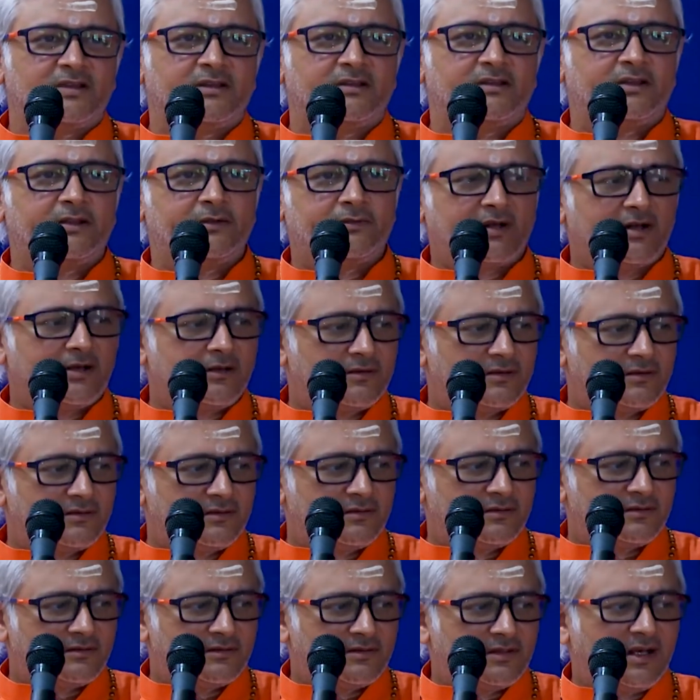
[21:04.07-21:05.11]
Even
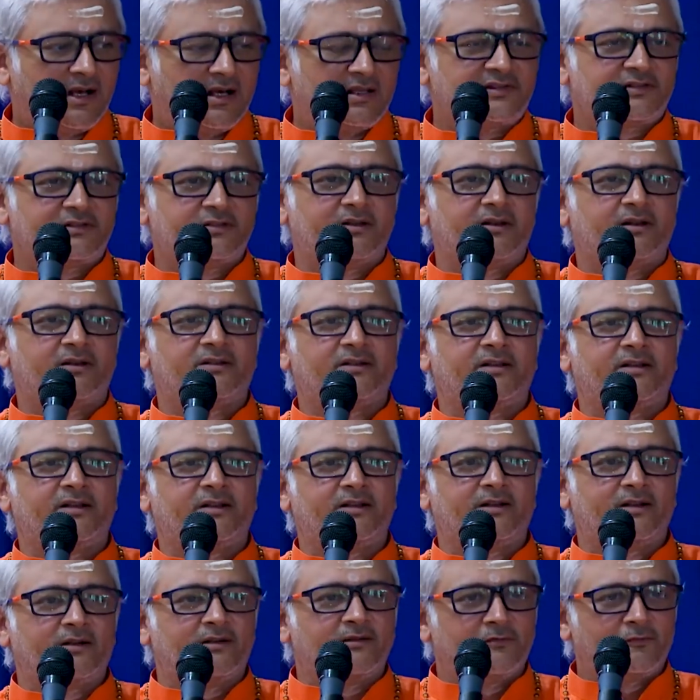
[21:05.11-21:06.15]
last year they
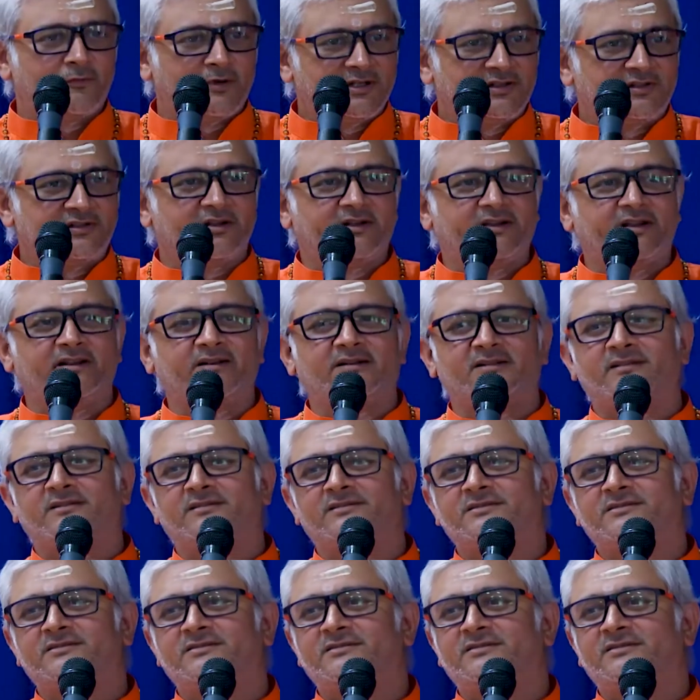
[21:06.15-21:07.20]
did once again
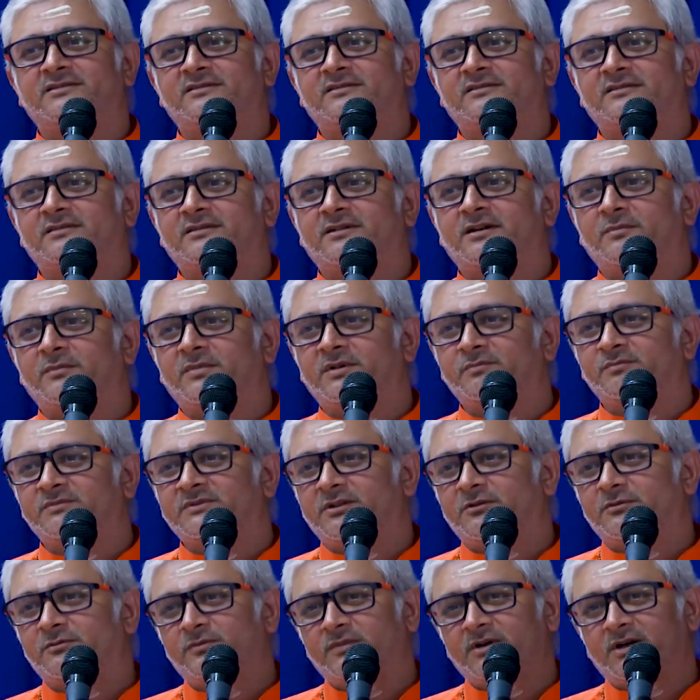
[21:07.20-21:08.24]
Kamban
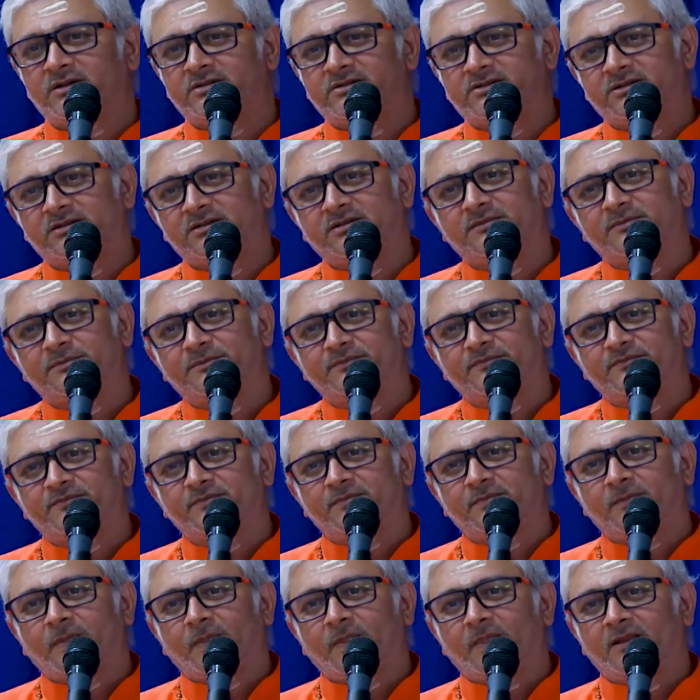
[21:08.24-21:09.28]
Tarum Kachi
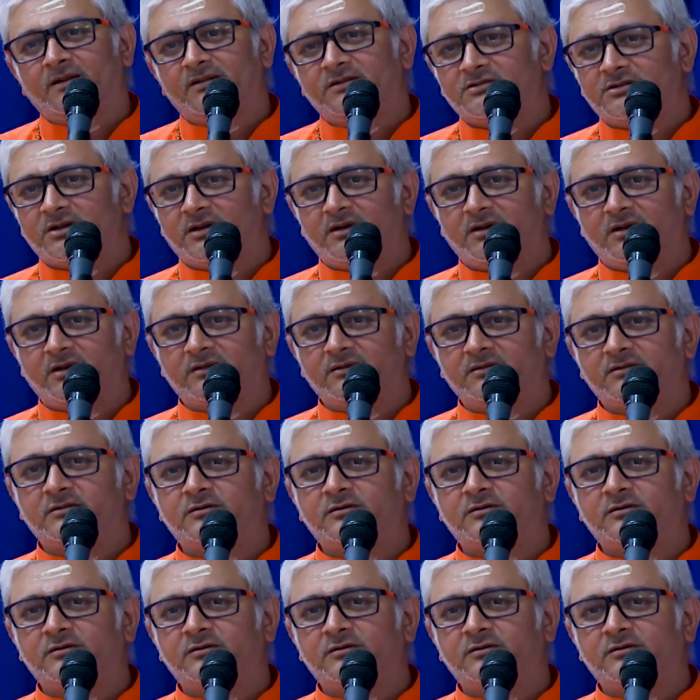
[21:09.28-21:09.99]
in Chennai.